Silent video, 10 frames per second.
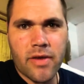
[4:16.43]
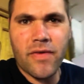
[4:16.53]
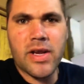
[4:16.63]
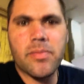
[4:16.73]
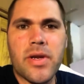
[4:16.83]
if
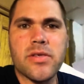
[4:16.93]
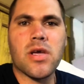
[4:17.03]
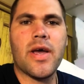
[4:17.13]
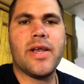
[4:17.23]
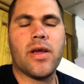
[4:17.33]
anybody's
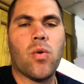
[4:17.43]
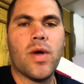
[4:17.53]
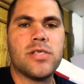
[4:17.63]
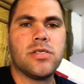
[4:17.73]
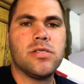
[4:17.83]
got any
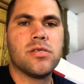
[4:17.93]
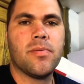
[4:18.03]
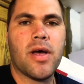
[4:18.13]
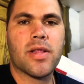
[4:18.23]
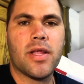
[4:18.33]
questions
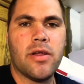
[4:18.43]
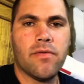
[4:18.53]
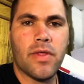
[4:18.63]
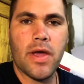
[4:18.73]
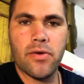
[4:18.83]
about any
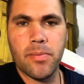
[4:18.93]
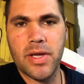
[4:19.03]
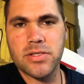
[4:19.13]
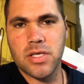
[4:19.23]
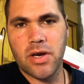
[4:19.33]
of the
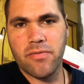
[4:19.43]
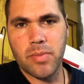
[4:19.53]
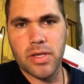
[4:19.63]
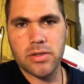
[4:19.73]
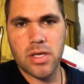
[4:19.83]
aeroplanes that I've
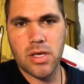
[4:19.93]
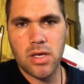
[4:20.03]
built,